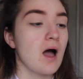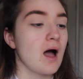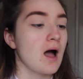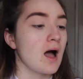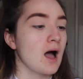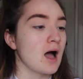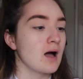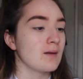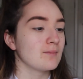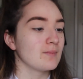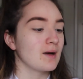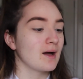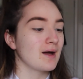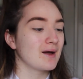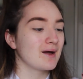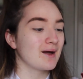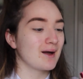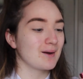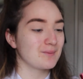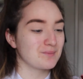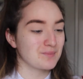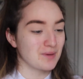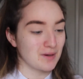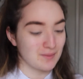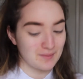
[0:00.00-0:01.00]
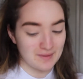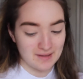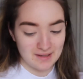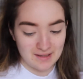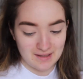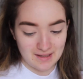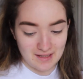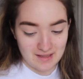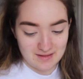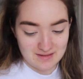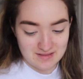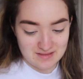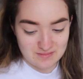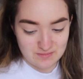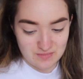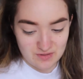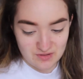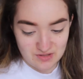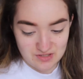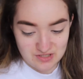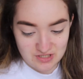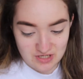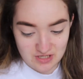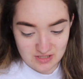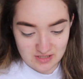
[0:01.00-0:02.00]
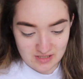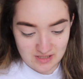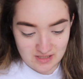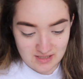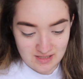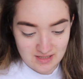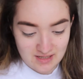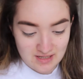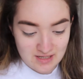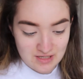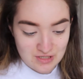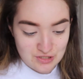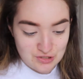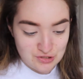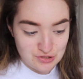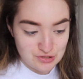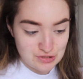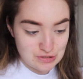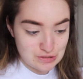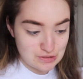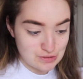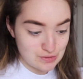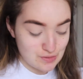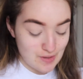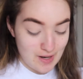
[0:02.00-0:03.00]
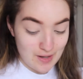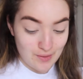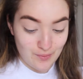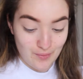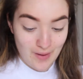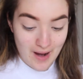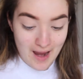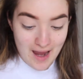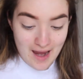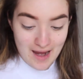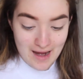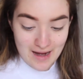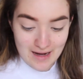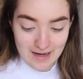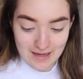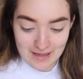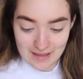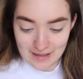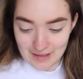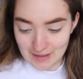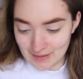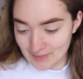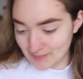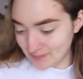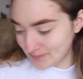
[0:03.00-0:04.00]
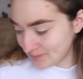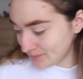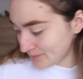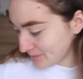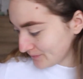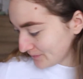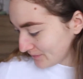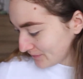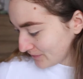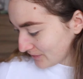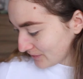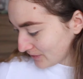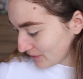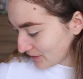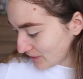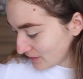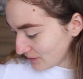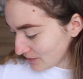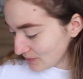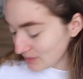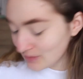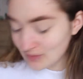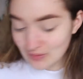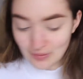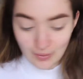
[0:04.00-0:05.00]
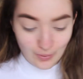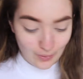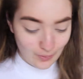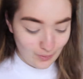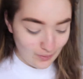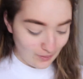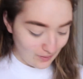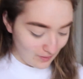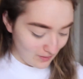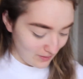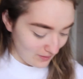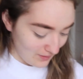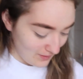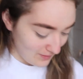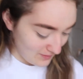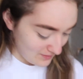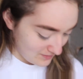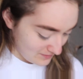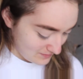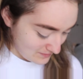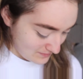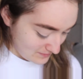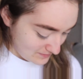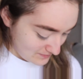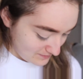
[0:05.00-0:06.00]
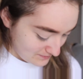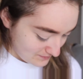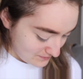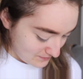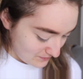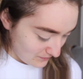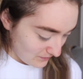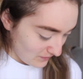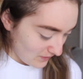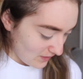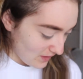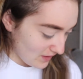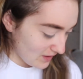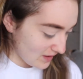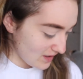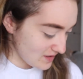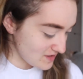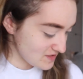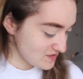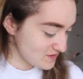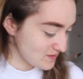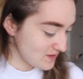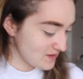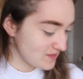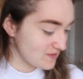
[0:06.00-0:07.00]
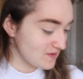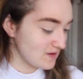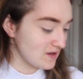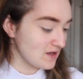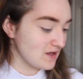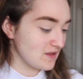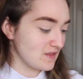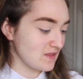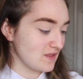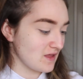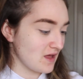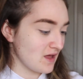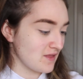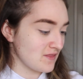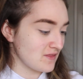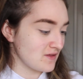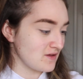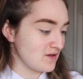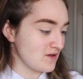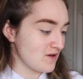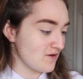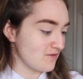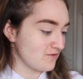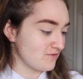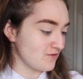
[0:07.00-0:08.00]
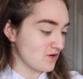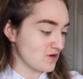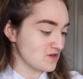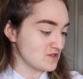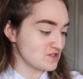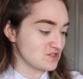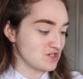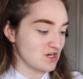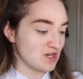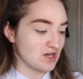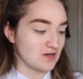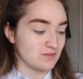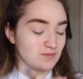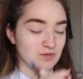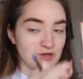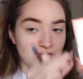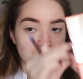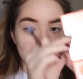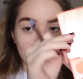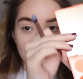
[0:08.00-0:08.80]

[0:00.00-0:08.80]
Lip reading: I'm probably gonna get this mirror dirty straight away. Cool. Okay, so I think the first shade I'm gonna